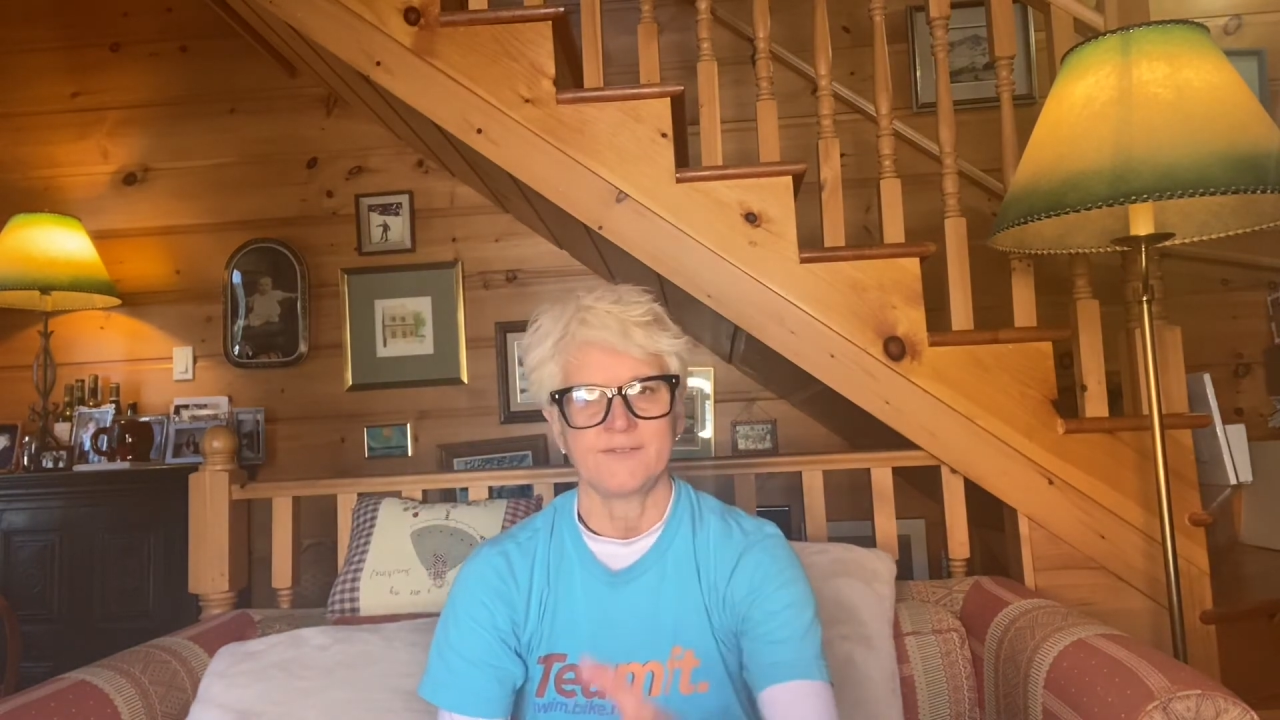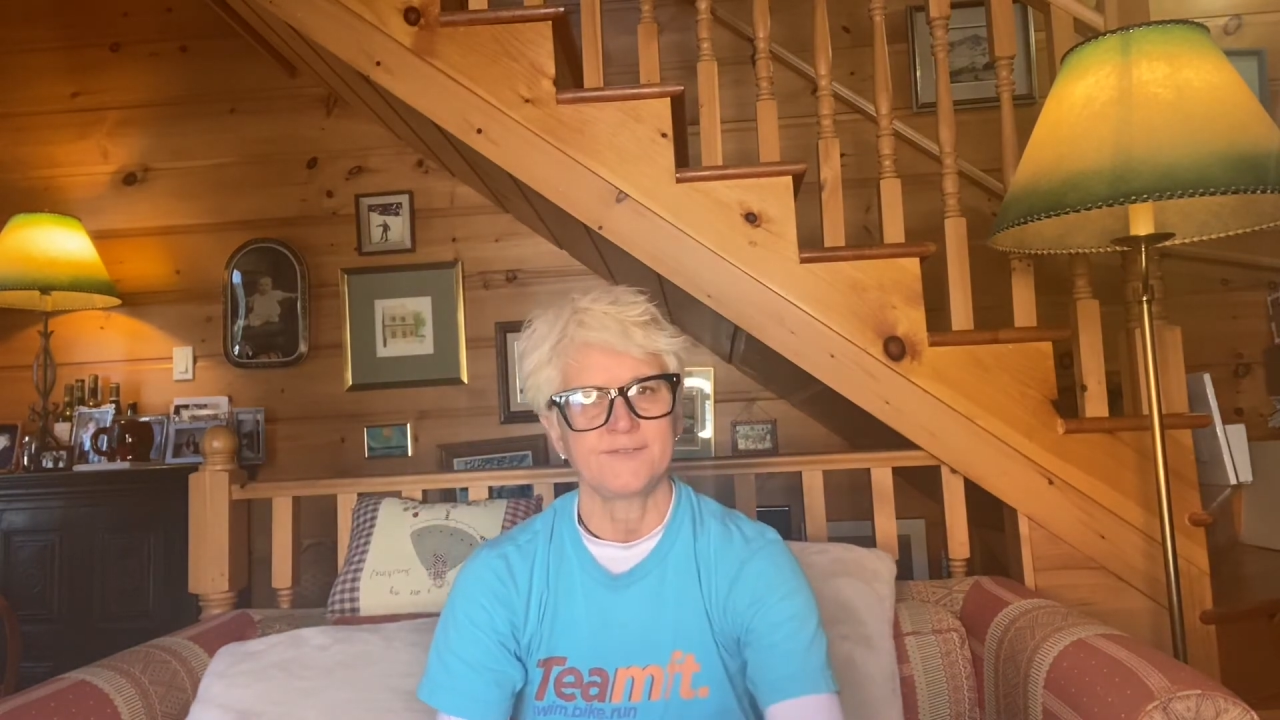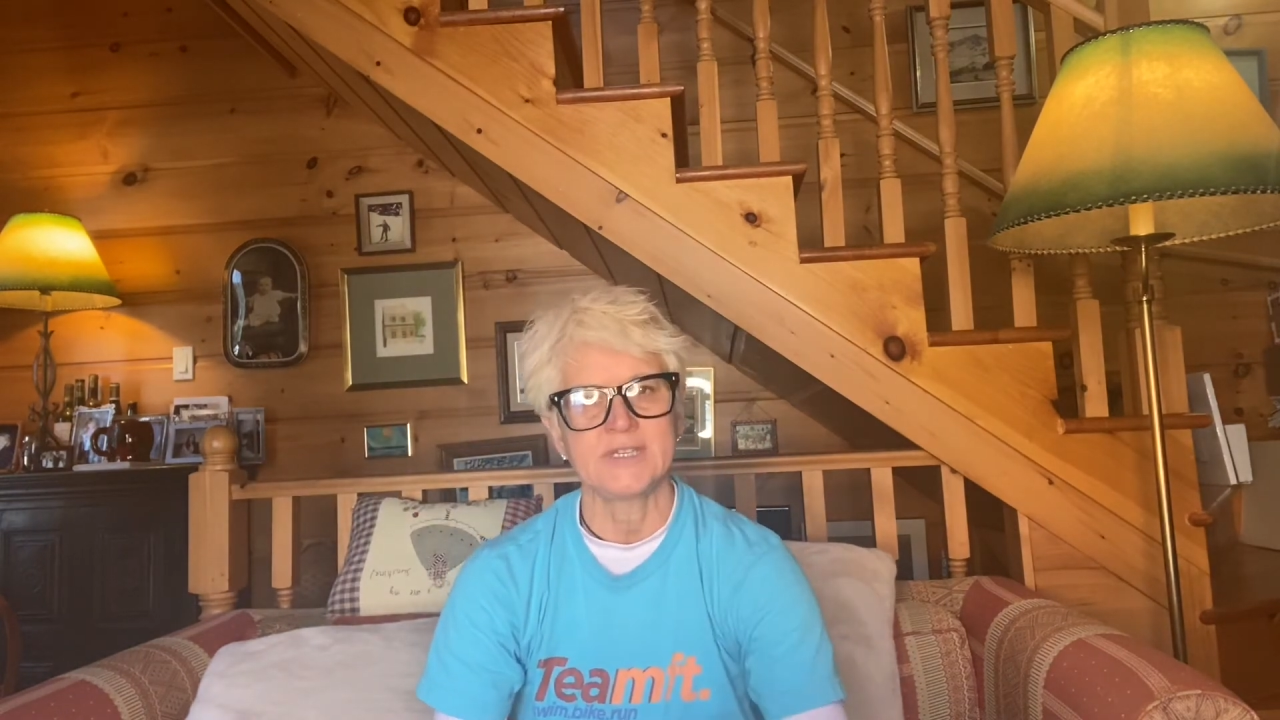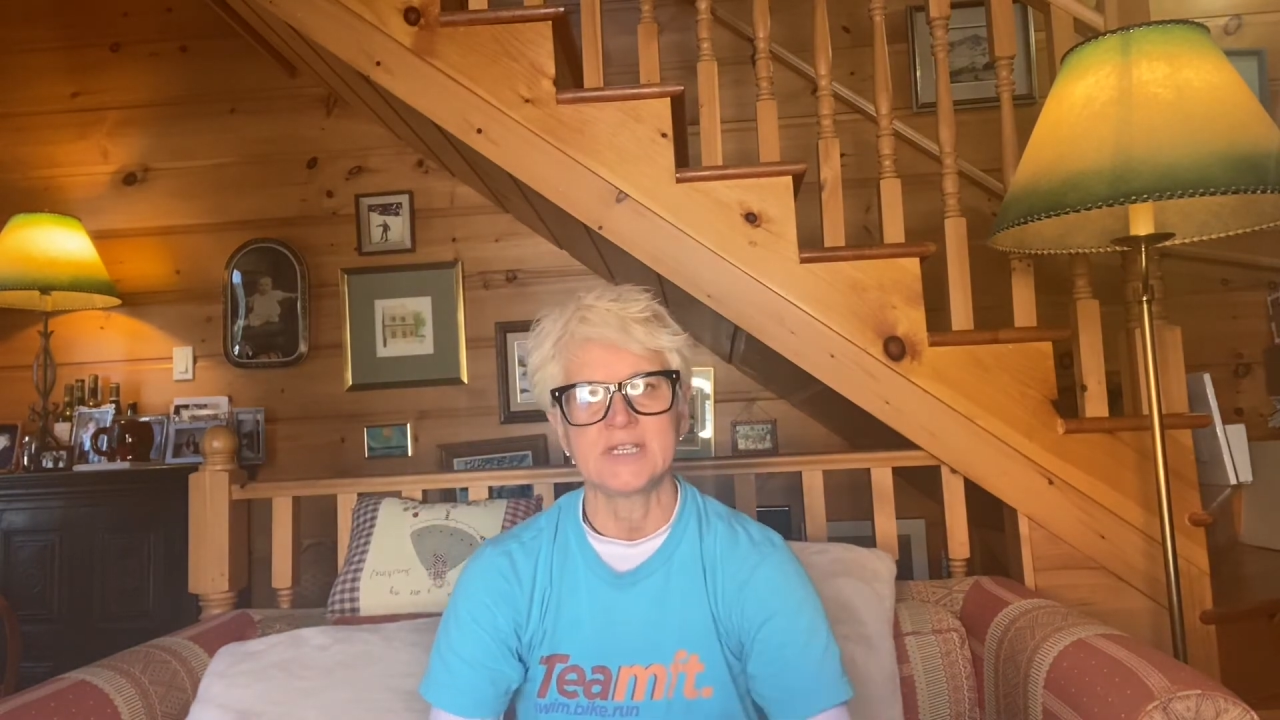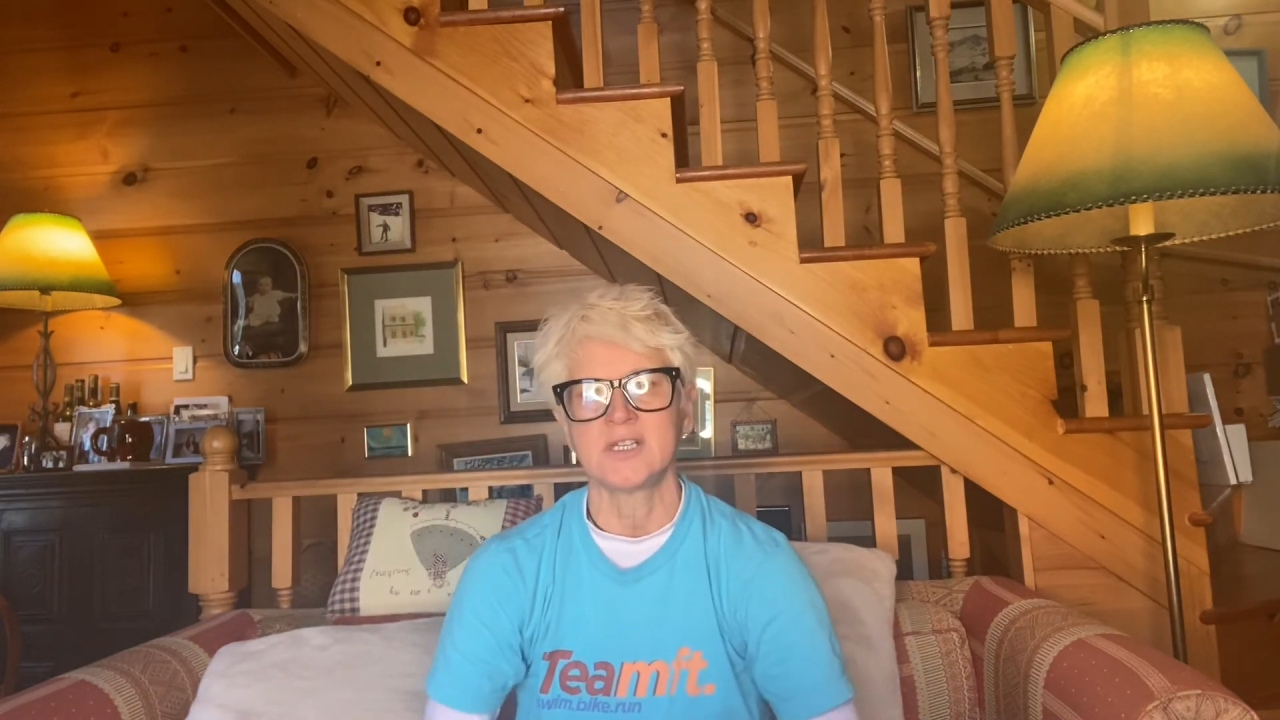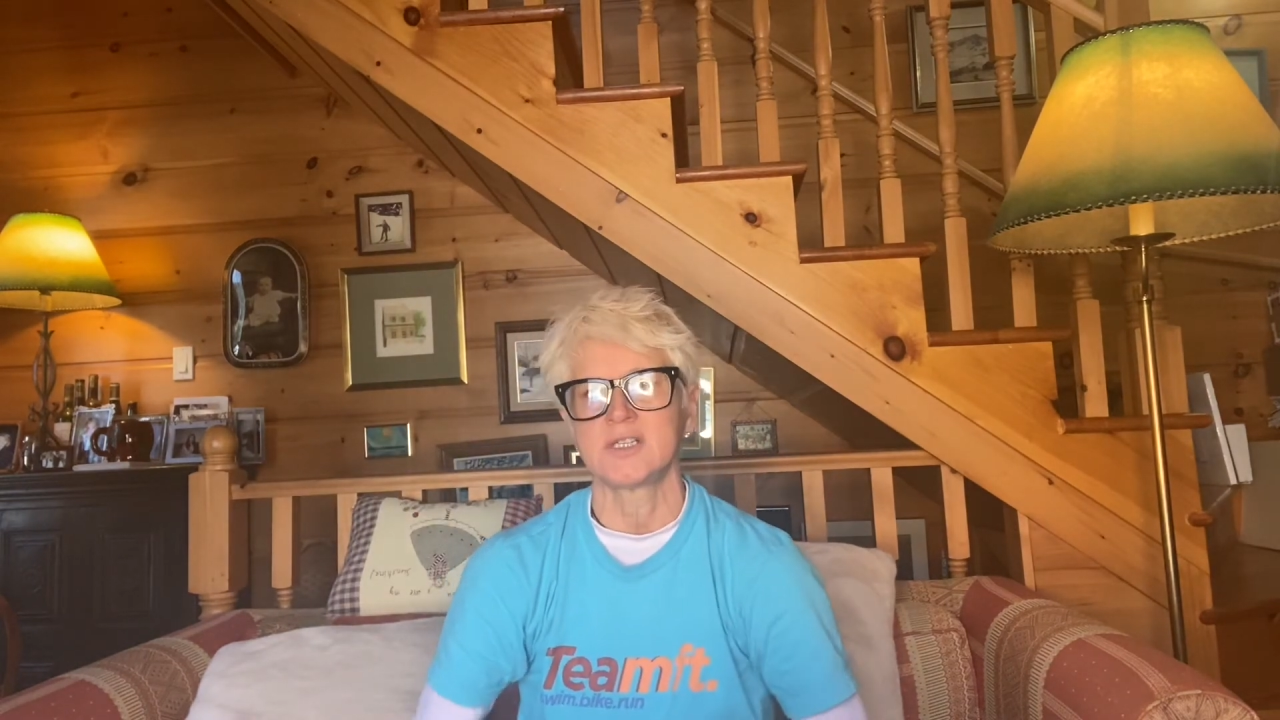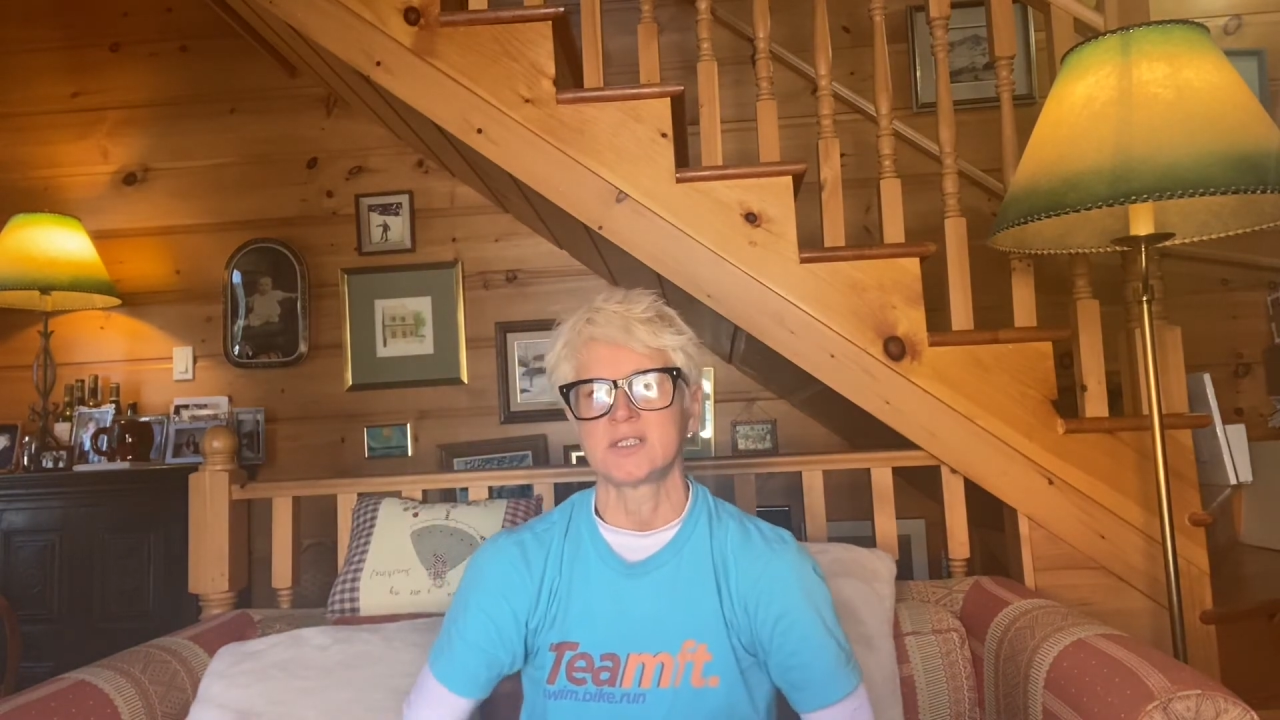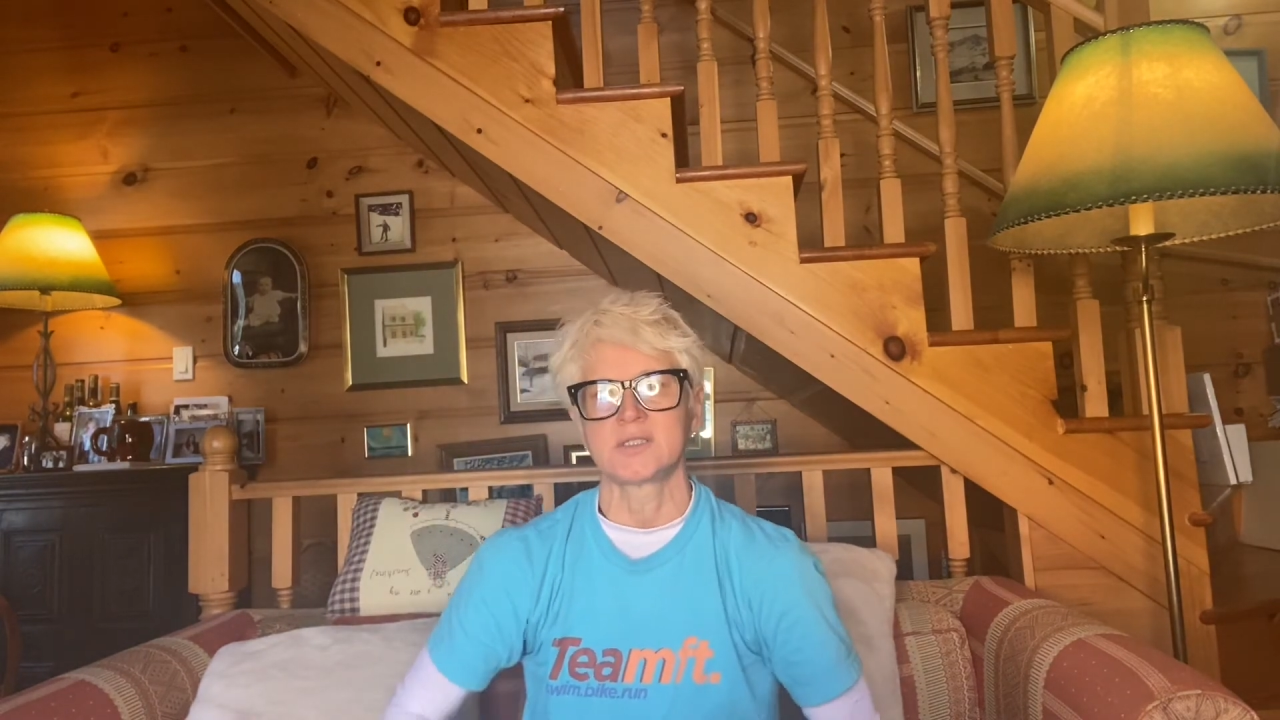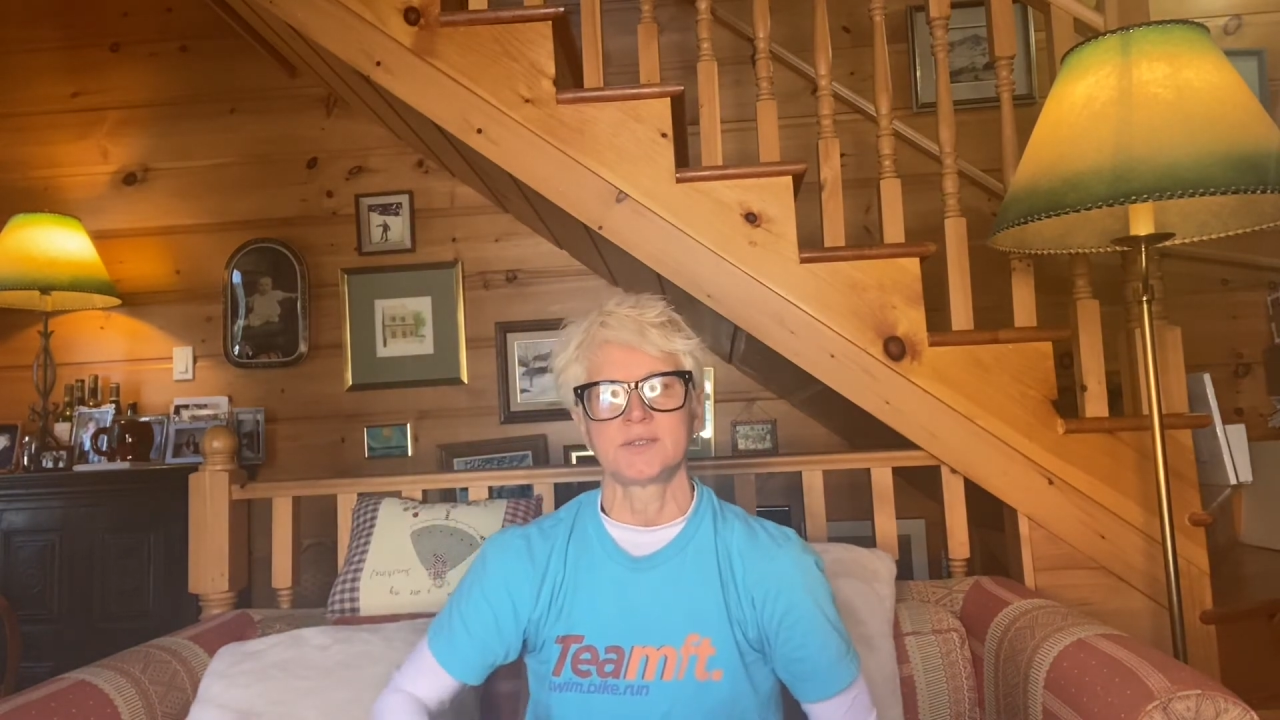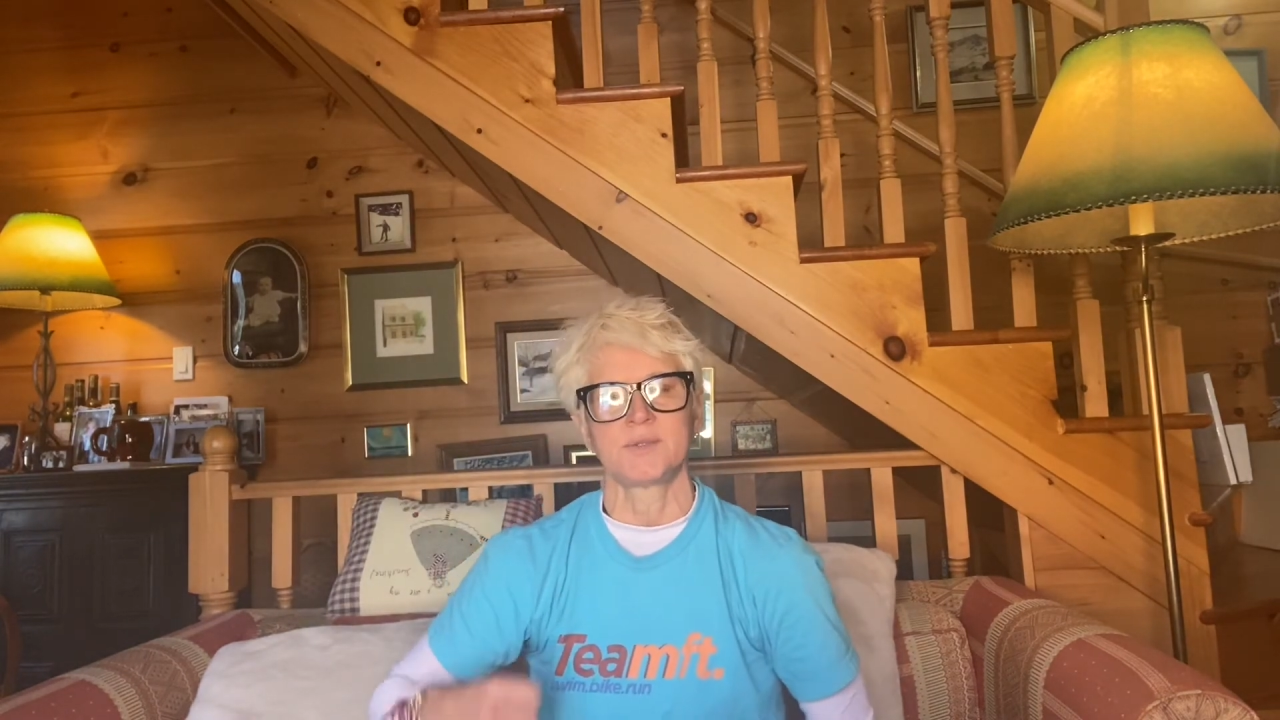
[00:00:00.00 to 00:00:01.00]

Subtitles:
feel,